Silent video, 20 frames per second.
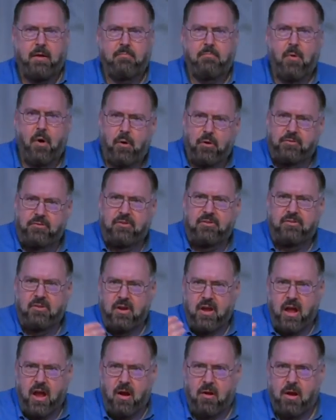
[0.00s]
And Moses
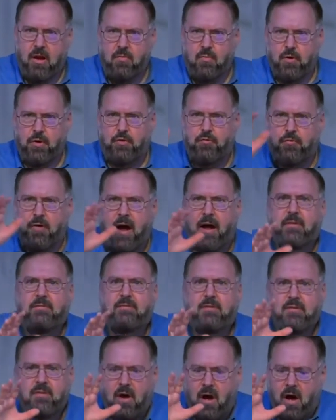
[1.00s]
and Aaron were
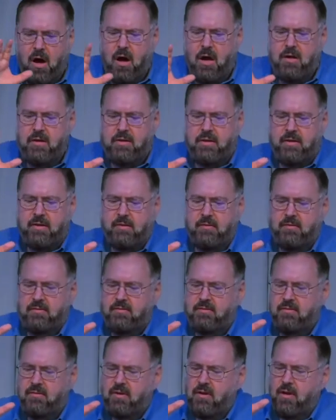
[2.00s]
granted
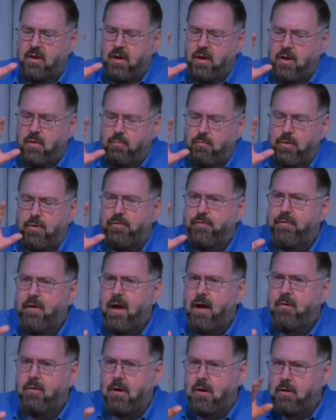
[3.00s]
audience with
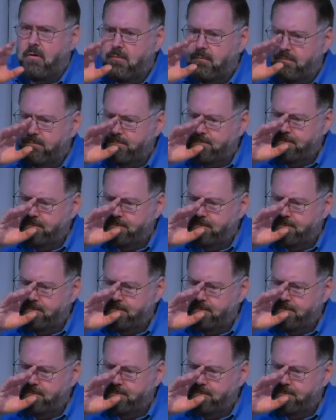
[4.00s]
Pharaoh.